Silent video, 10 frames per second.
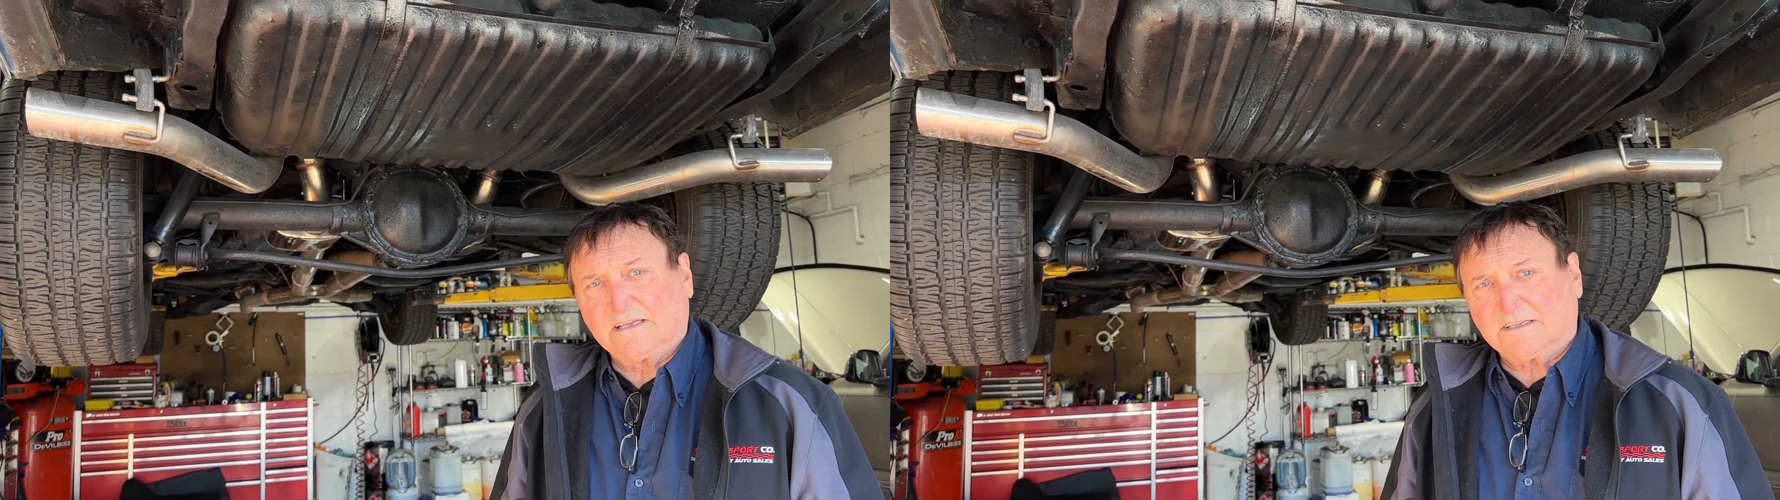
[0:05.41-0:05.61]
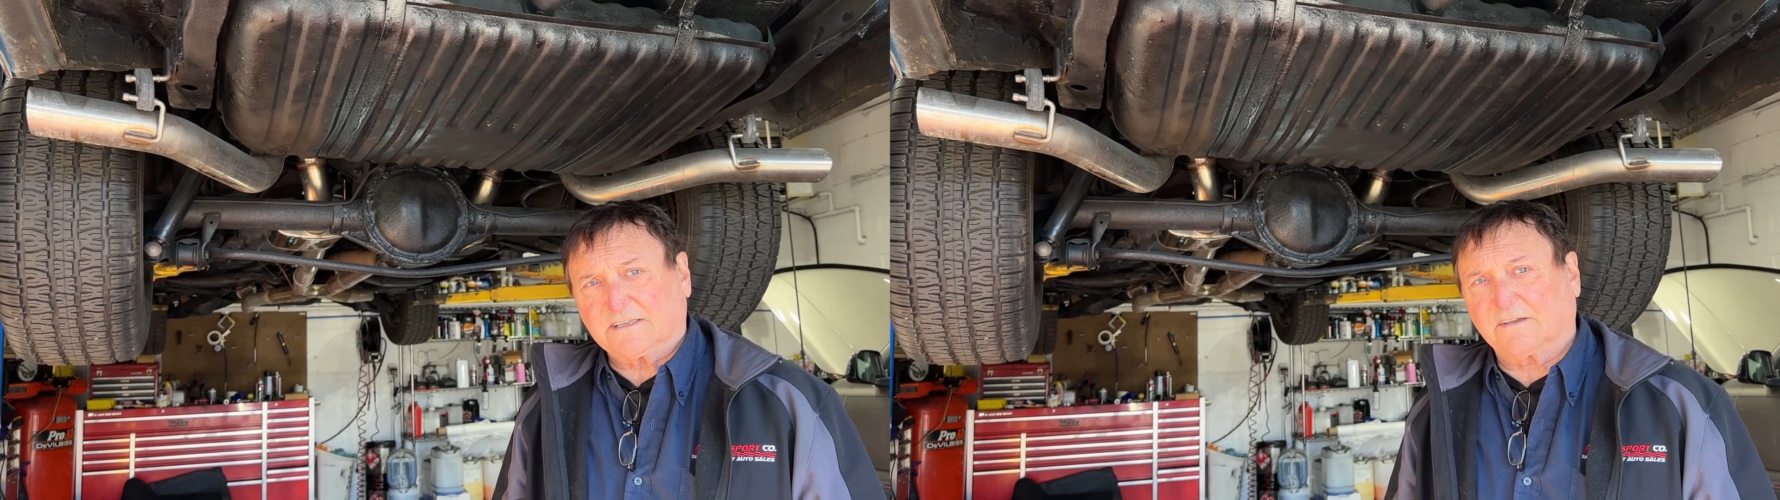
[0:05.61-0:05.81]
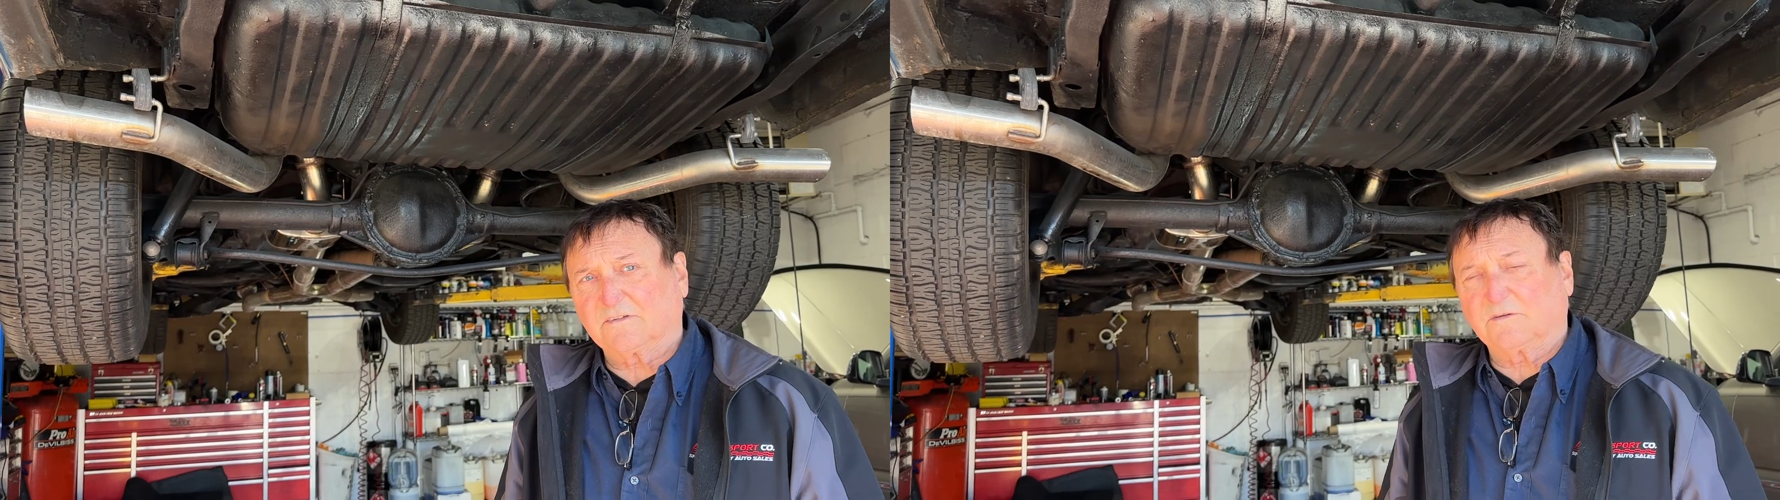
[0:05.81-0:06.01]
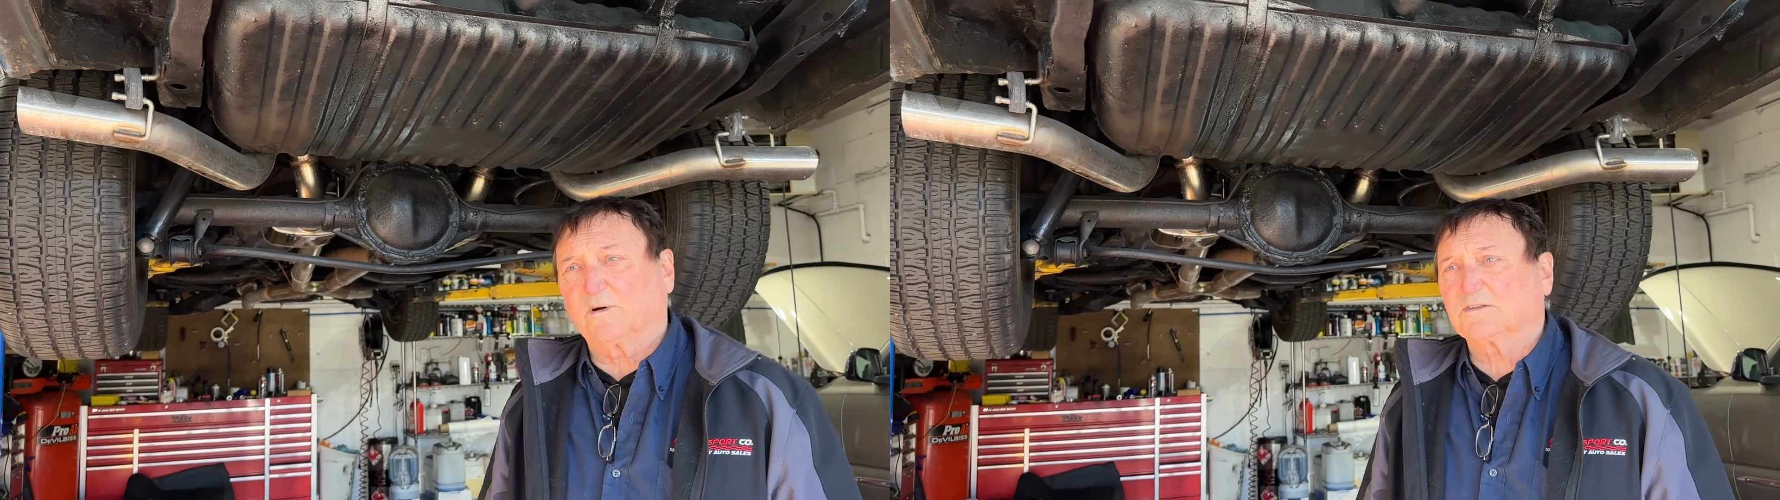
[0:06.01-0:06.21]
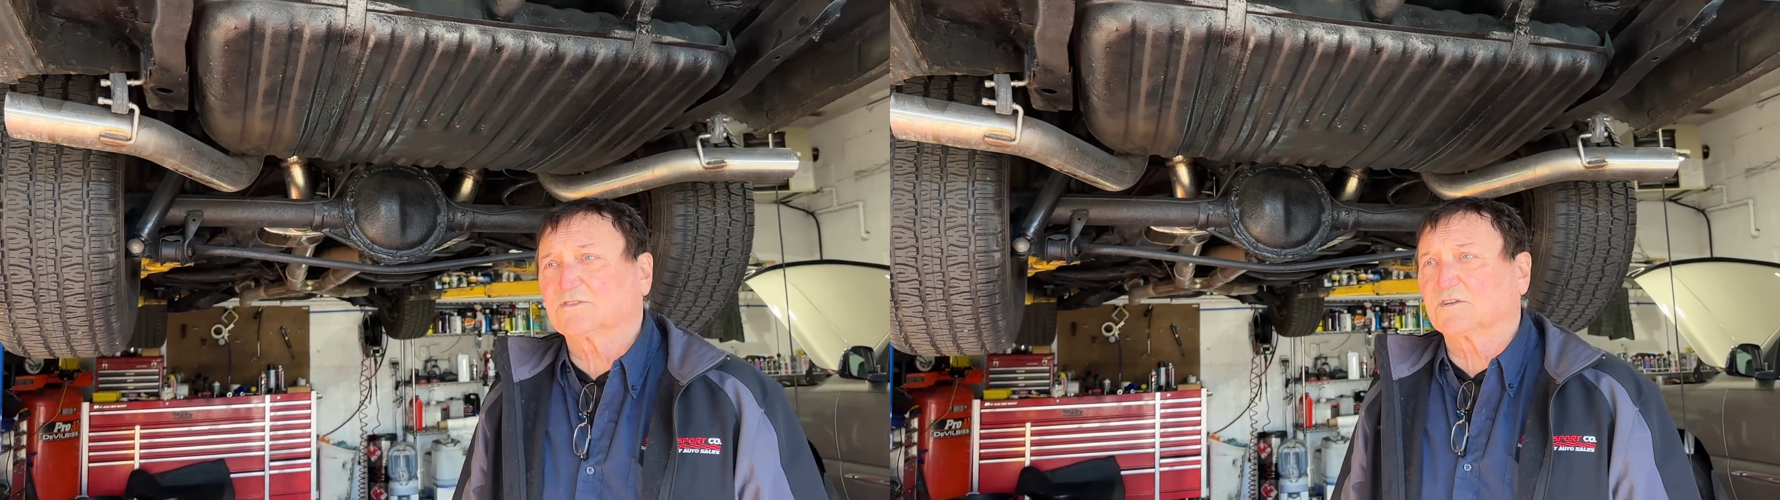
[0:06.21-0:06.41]

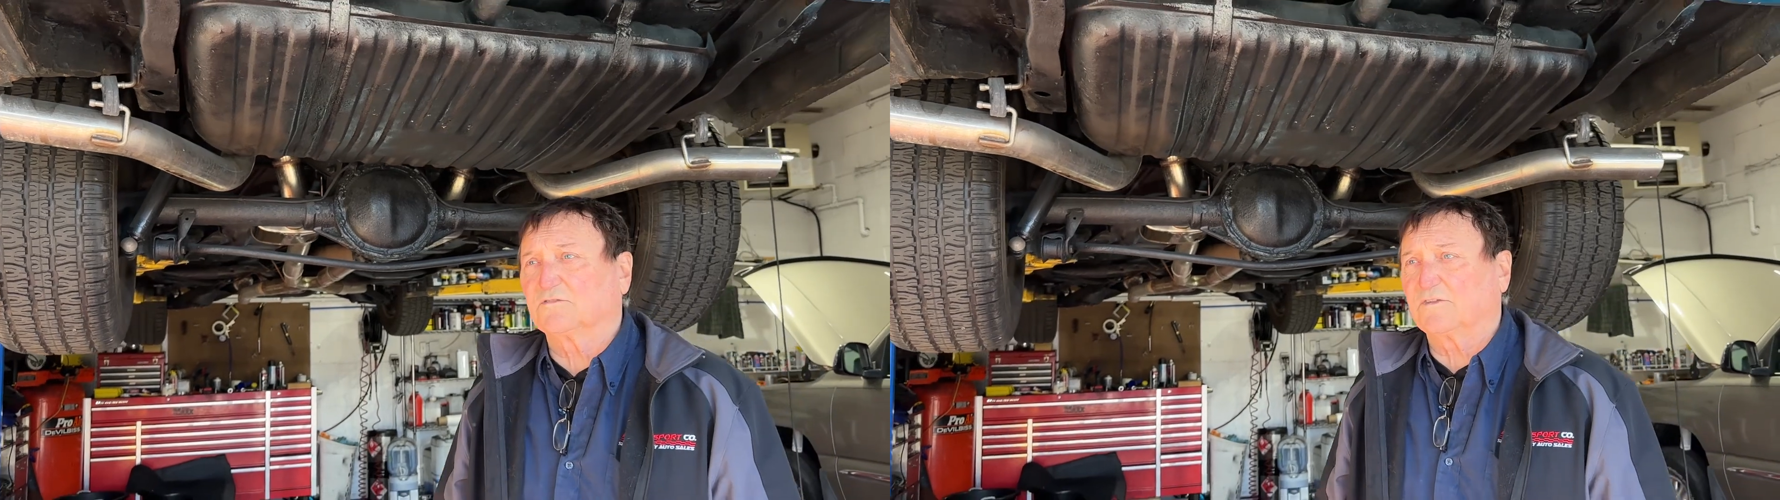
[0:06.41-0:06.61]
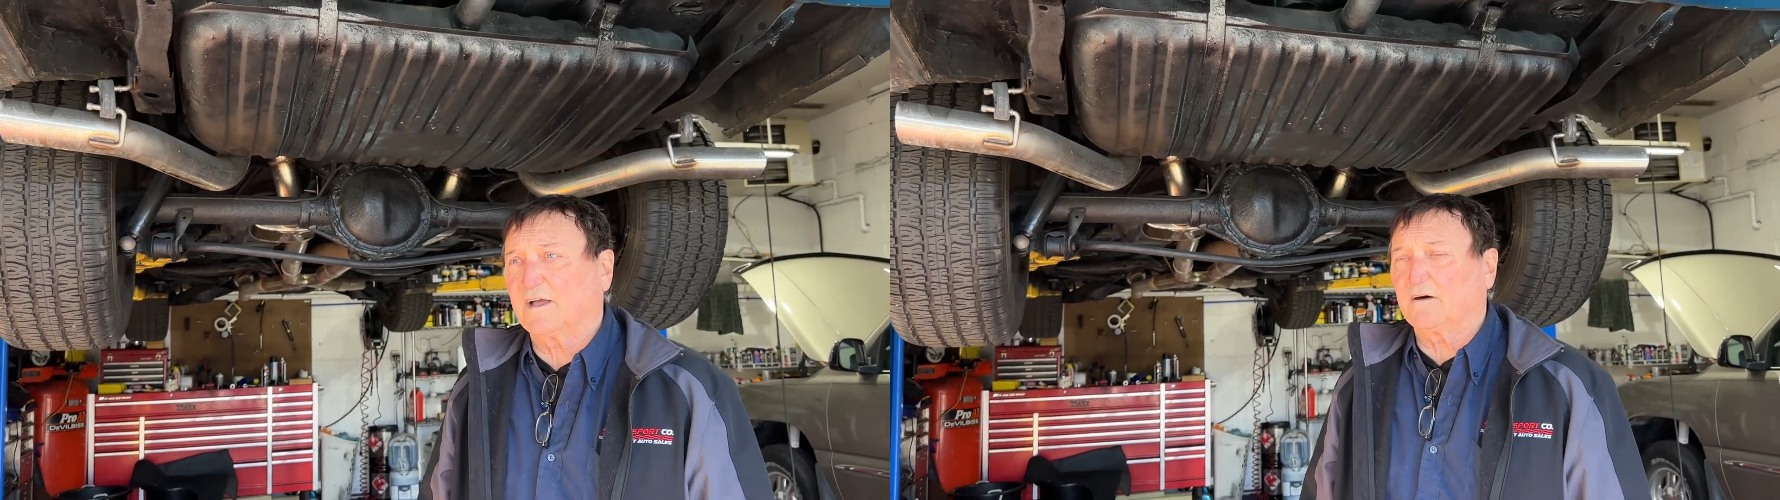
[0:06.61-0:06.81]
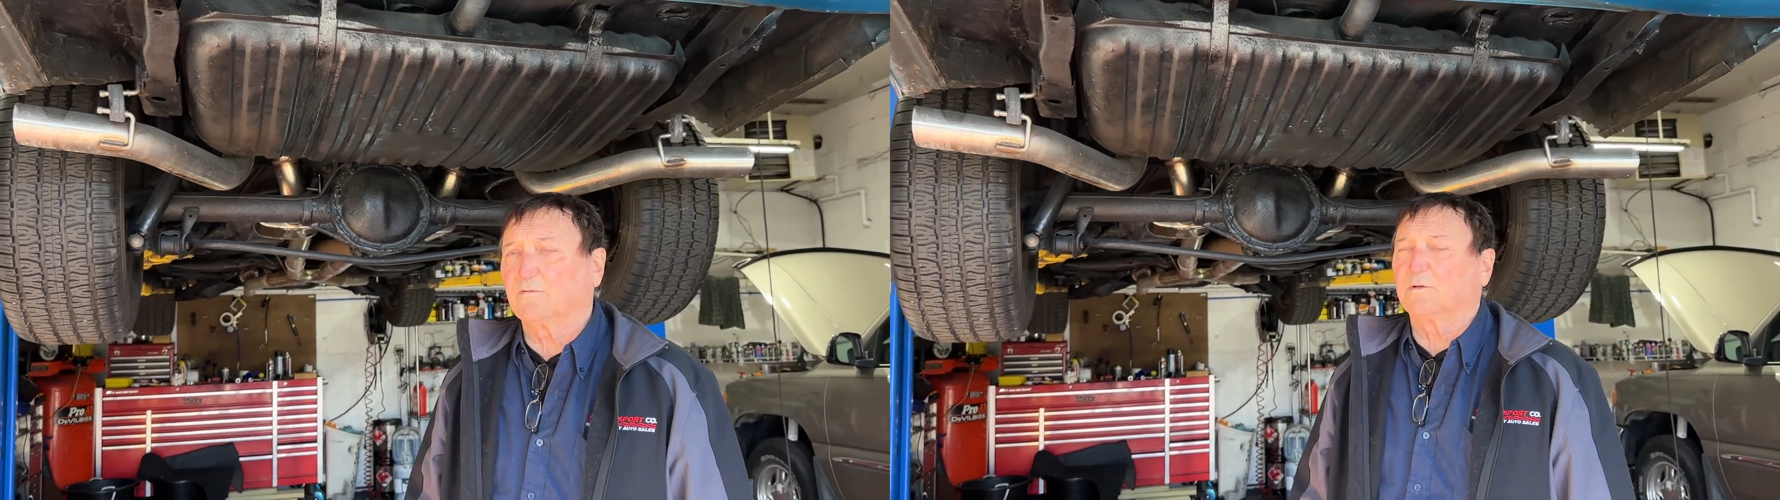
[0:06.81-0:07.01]
71 Chevelle.